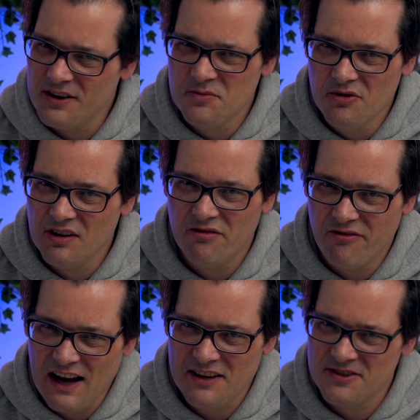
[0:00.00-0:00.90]
is moving
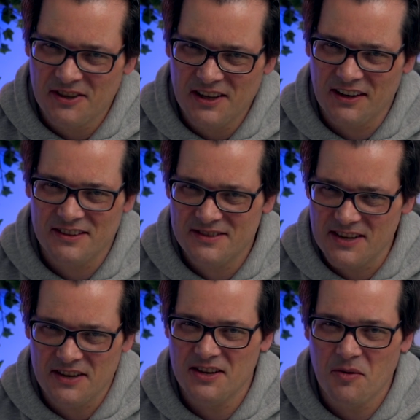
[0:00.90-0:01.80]
faster than a
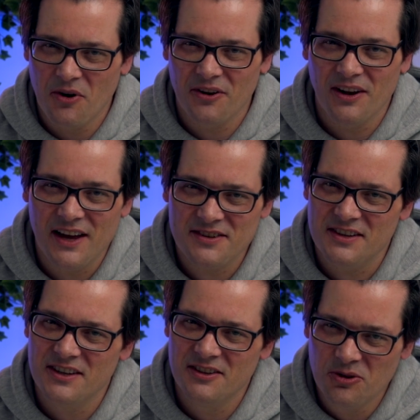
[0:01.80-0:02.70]
Tesla Model S
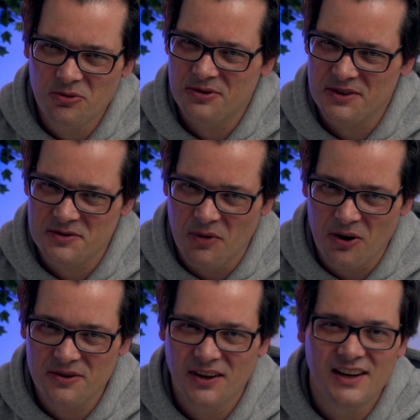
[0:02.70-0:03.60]
in ludicrous
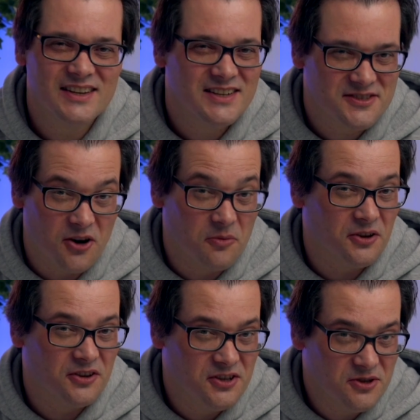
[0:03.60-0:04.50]
mode. So I'm
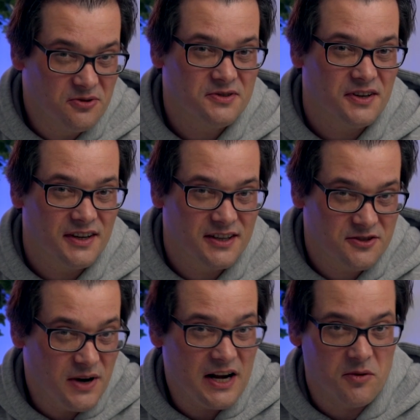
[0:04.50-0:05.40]
going to use a
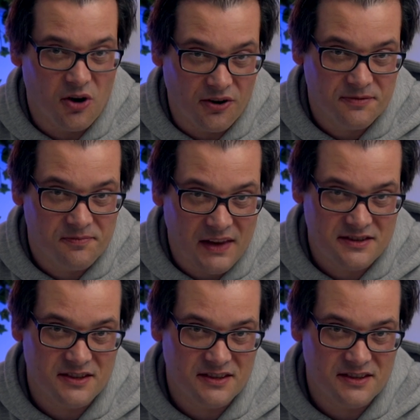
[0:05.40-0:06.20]
trading bot as an